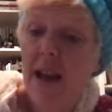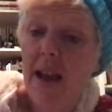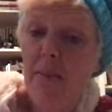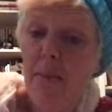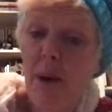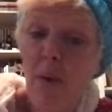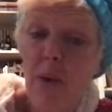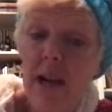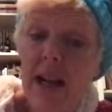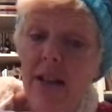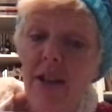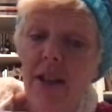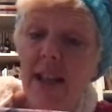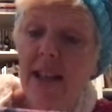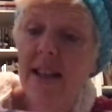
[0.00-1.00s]
but when I
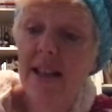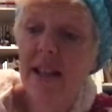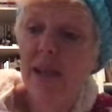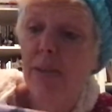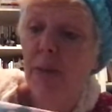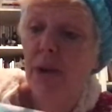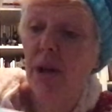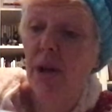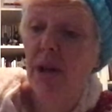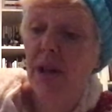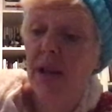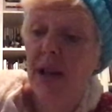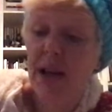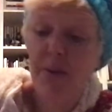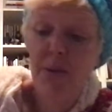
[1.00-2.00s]
look at this book,
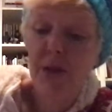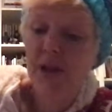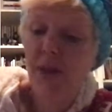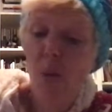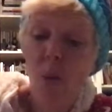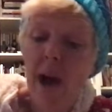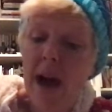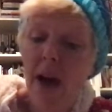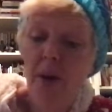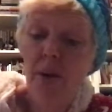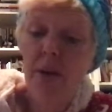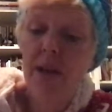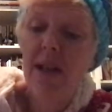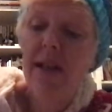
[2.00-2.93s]
I'm just wowed.